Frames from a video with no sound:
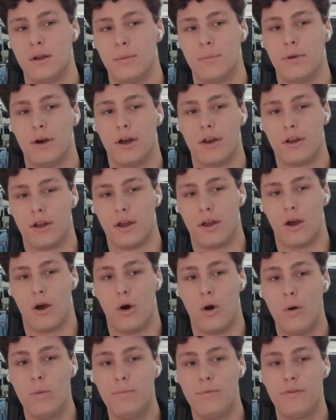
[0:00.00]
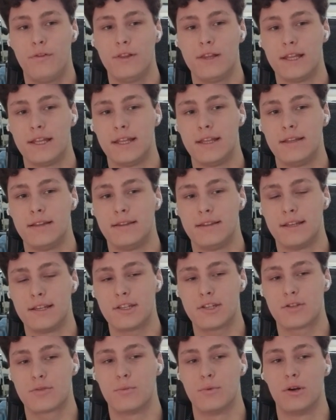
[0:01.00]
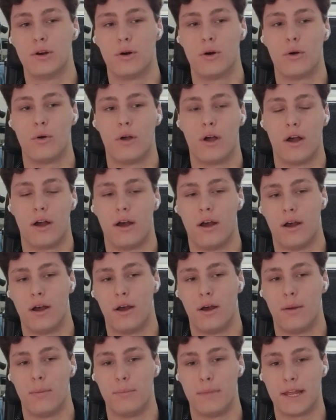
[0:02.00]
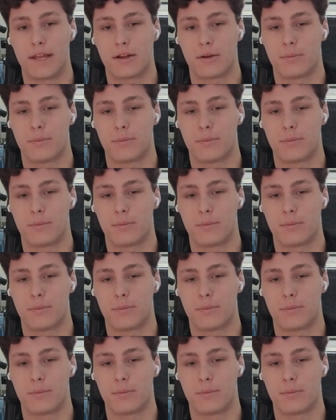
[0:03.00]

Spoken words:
But hopefully this will make